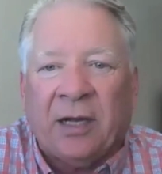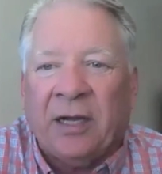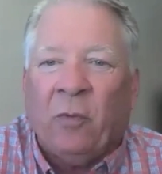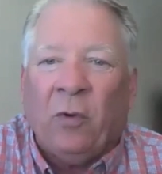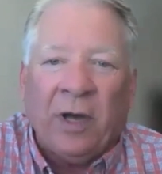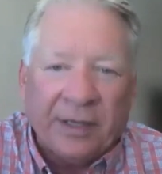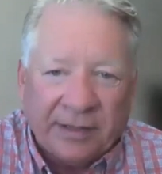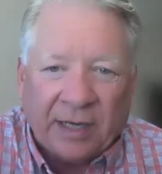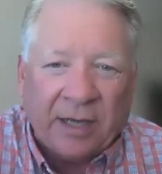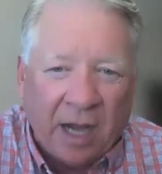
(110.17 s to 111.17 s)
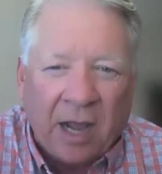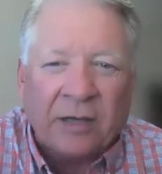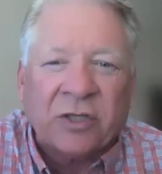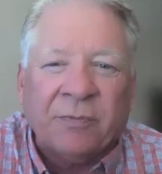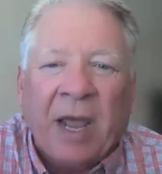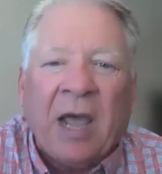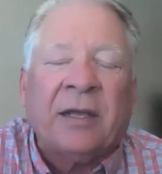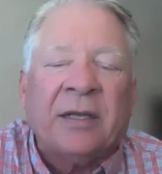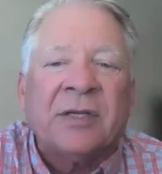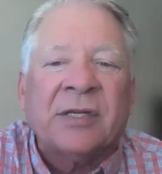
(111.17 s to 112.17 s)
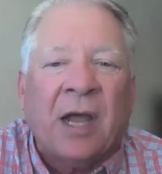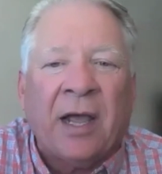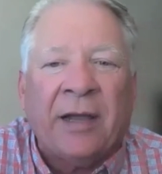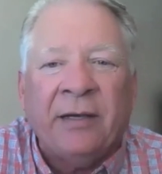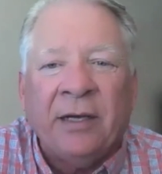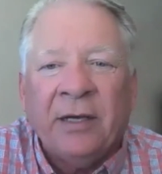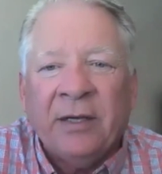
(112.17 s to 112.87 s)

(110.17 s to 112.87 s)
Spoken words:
I wanted that cash back inside